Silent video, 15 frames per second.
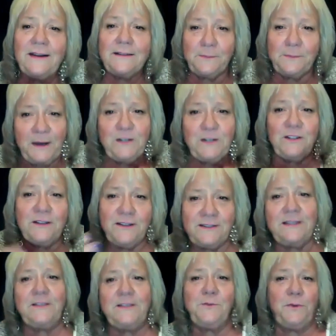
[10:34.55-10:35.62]
especially
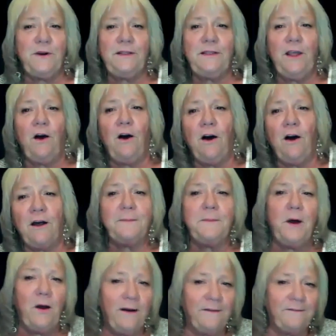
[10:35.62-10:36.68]
since we're in the
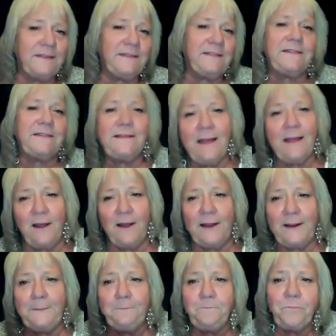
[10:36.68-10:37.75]
autumn harvest
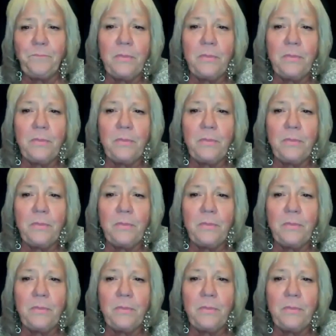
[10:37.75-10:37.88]
time.